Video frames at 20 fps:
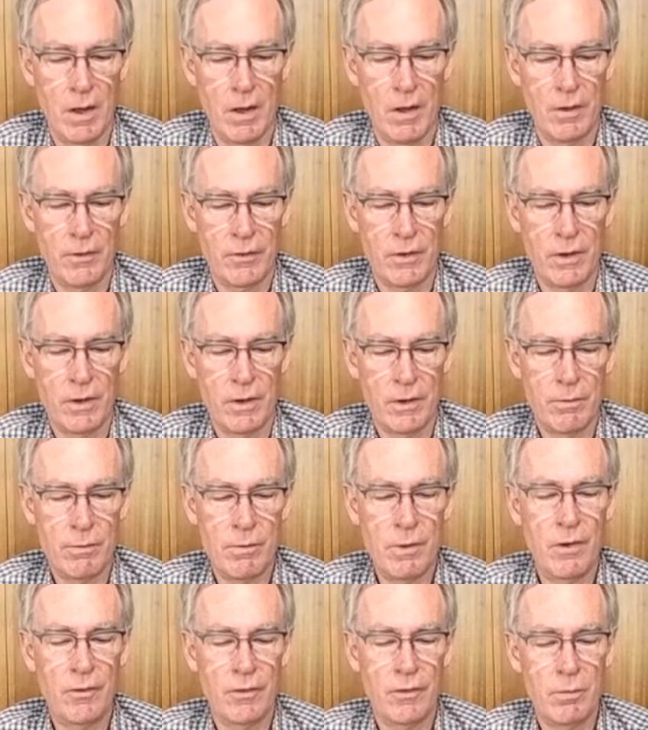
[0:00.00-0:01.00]
So they're
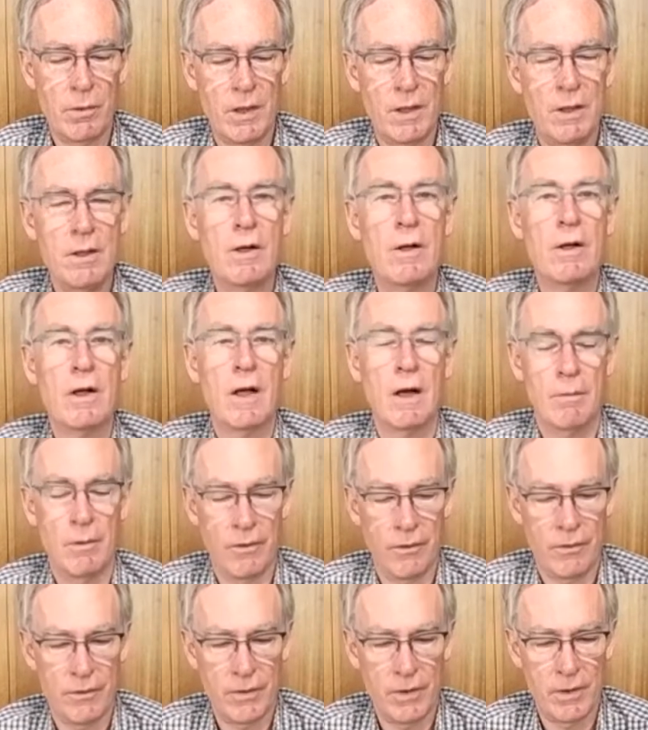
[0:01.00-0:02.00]
reasonably
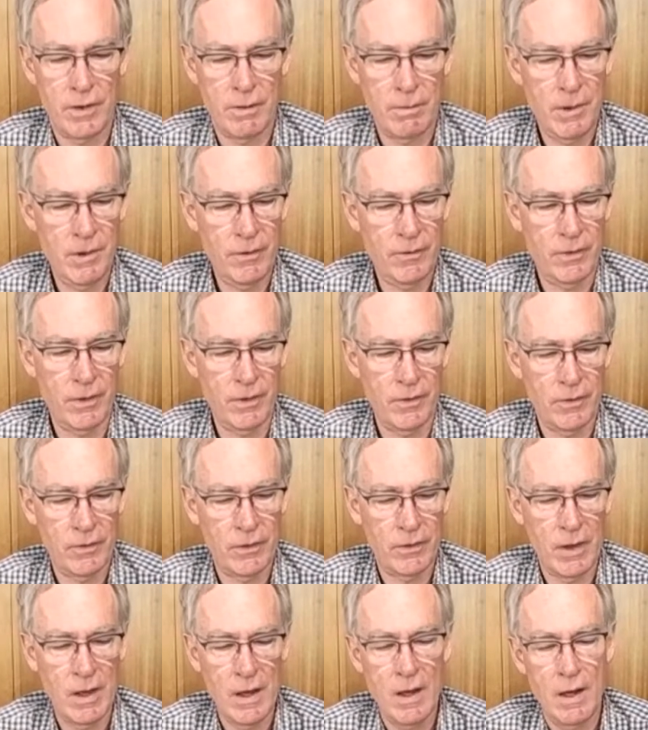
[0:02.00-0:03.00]
newcomers to the
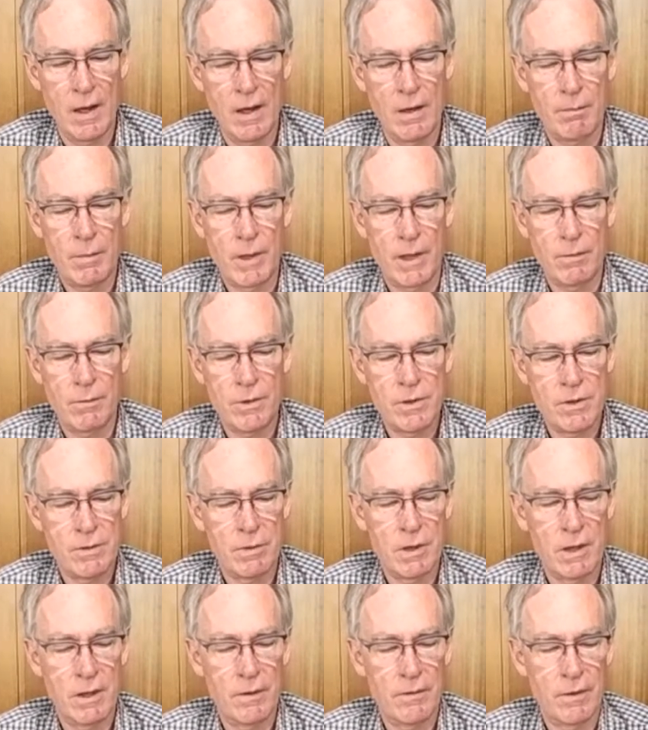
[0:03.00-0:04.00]
business, but would you
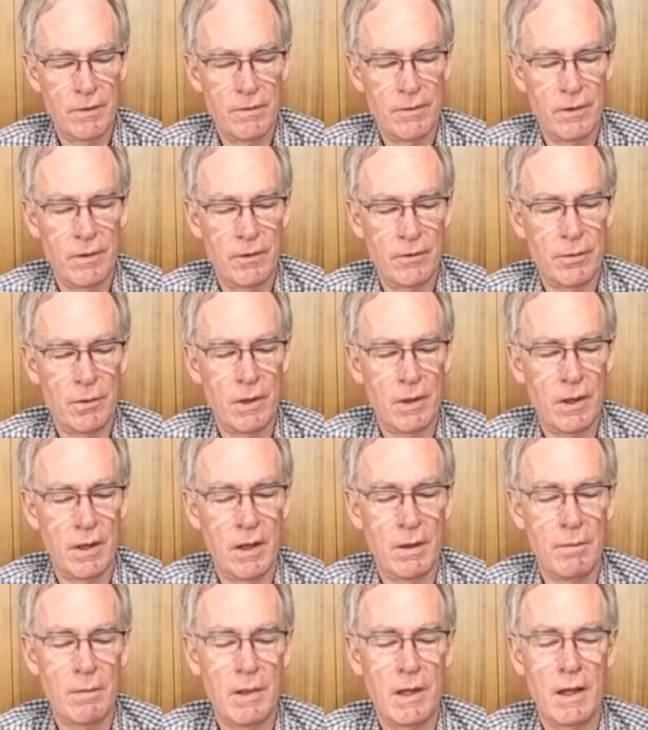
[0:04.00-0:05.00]
believe the first wine
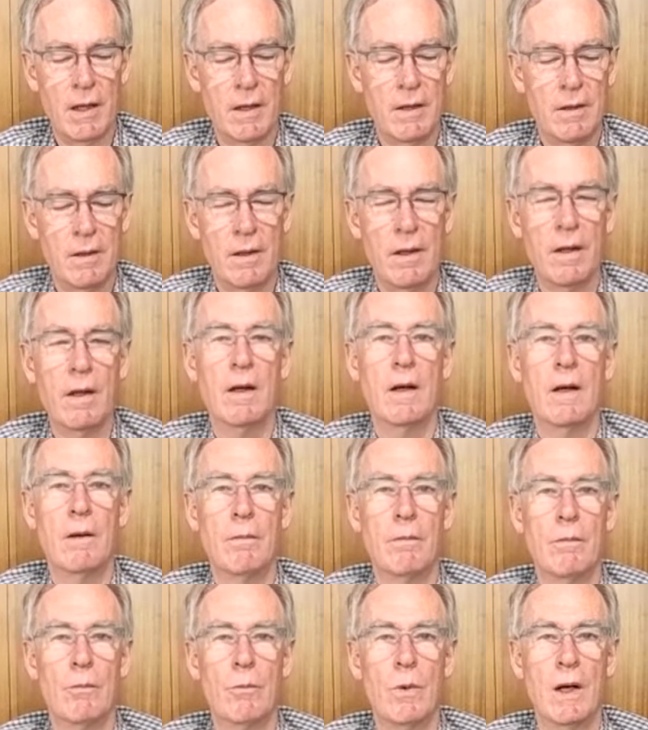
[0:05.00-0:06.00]
they made
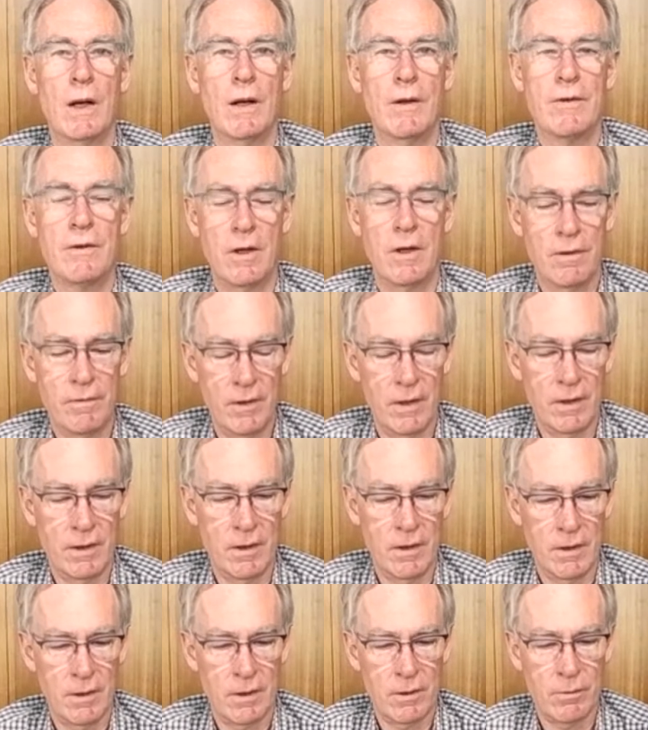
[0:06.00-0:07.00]
won a trophy at the
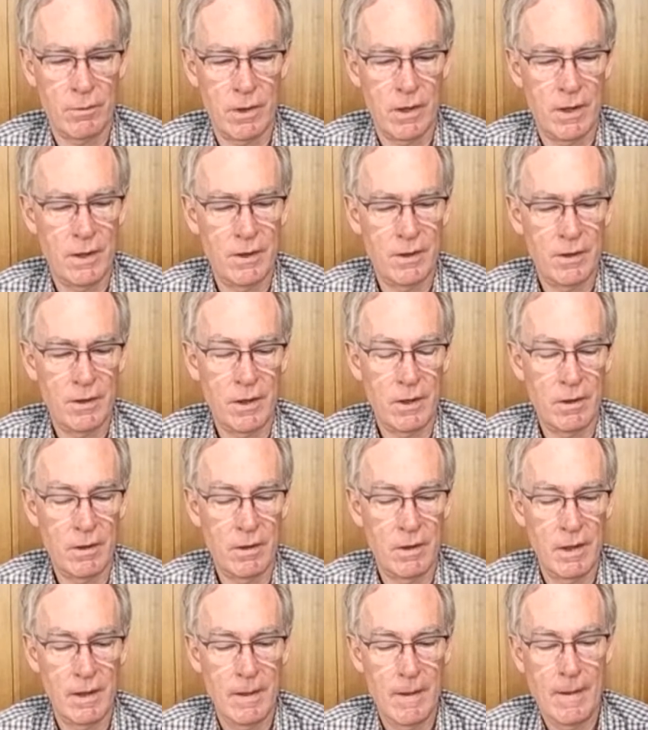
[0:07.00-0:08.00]
local wine show,
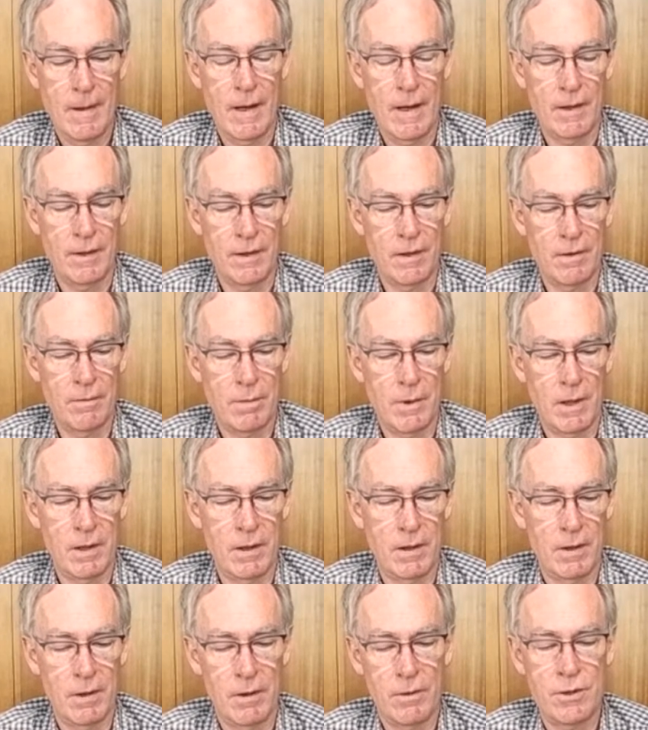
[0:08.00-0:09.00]
and they've
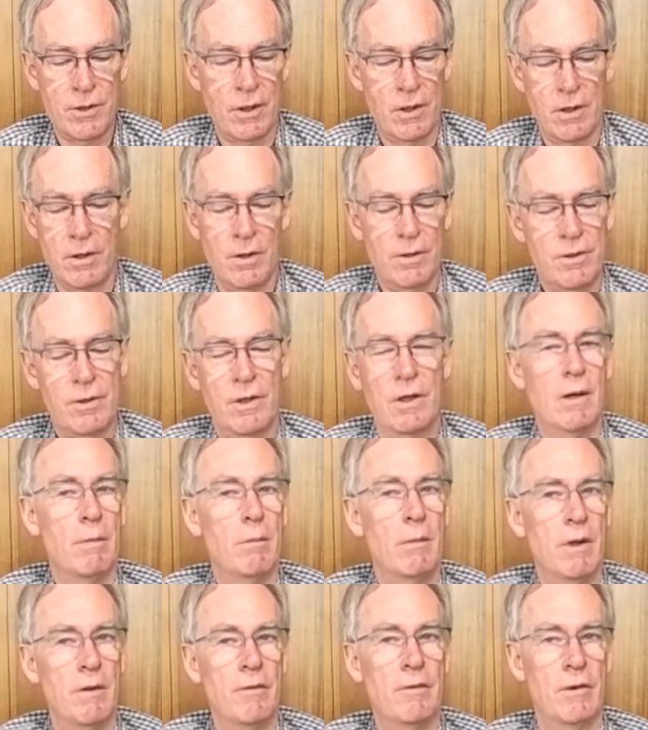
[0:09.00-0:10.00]
been notching up
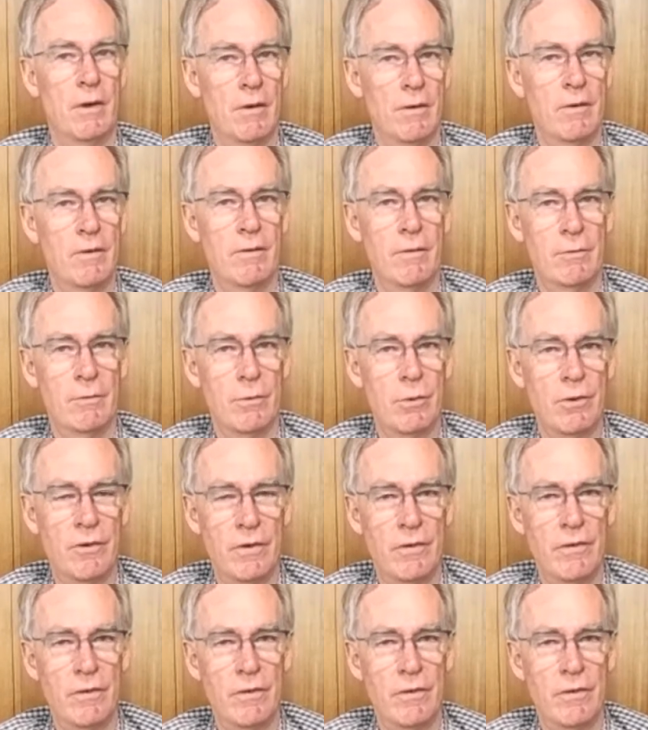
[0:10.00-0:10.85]
lots and lots of awards ever